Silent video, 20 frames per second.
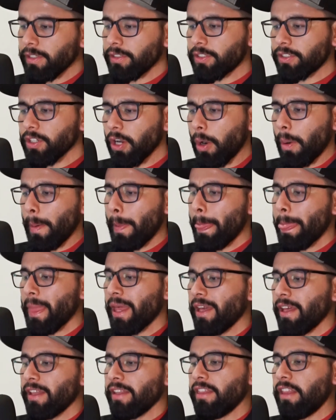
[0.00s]
So
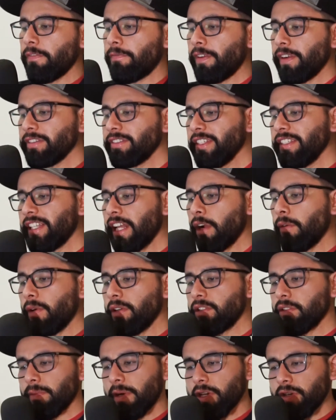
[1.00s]
the first thing that I
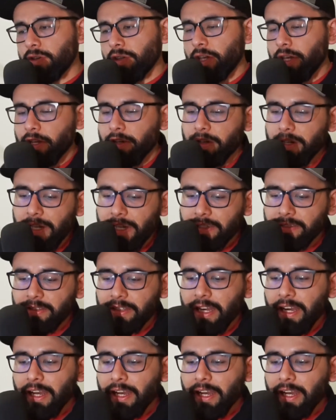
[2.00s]
want to mention here is